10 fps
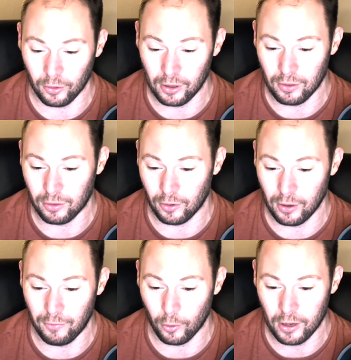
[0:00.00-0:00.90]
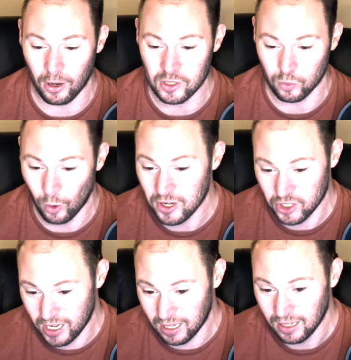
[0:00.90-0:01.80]
34 yards
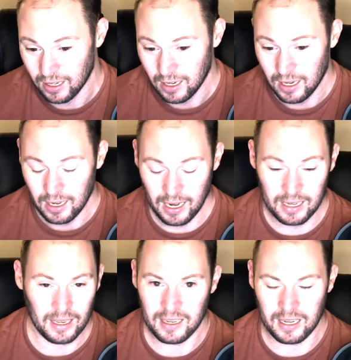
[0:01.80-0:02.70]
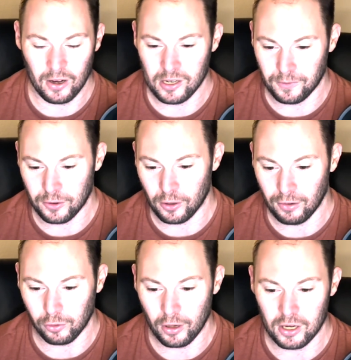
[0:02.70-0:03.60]
rushing, 8 carries for
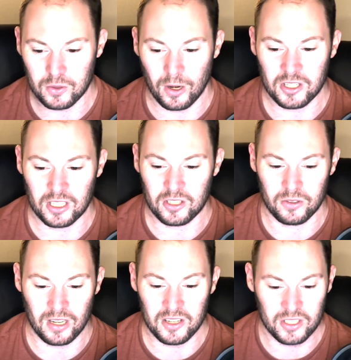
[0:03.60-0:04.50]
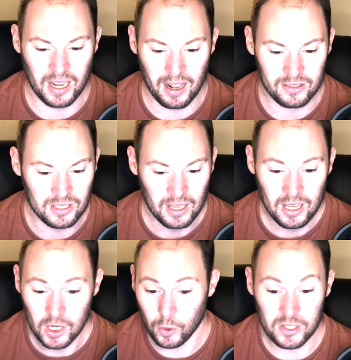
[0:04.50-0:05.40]
34 yards rushing, 2 touchdowns.
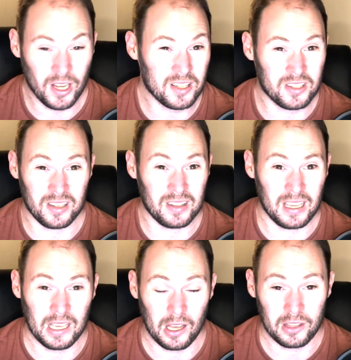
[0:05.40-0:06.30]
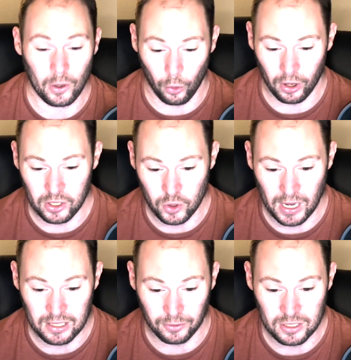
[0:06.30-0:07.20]
Chris Hudson, the Oregon
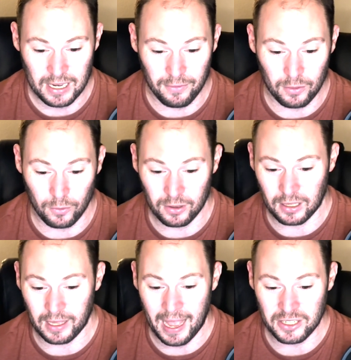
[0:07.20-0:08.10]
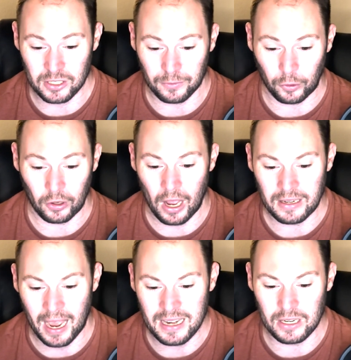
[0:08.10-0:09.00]
transfer, 7 catches for
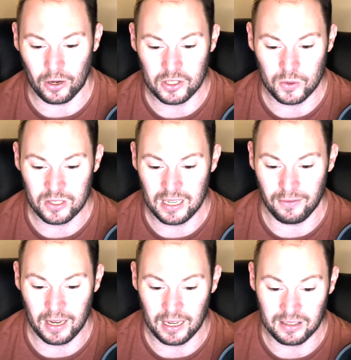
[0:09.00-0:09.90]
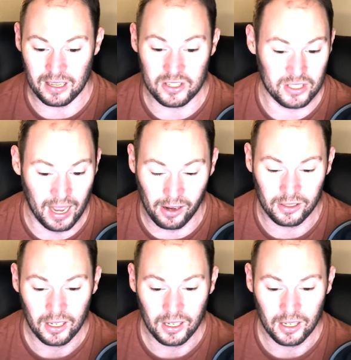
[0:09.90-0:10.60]
90 yards receiving and a touchdown.